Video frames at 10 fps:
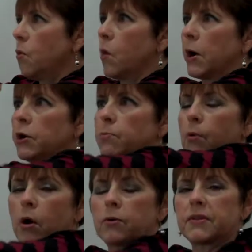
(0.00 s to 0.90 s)
where you
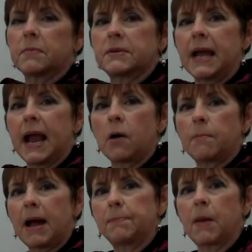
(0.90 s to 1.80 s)
broke them
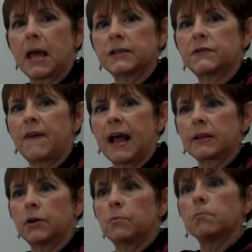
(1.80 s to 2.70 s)
down by place
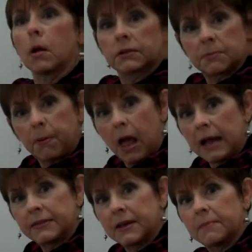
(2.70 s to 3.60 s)
value,
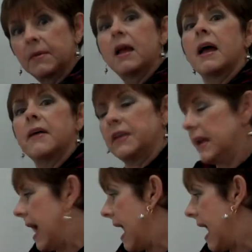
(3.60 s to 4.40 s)
multiplied them, and then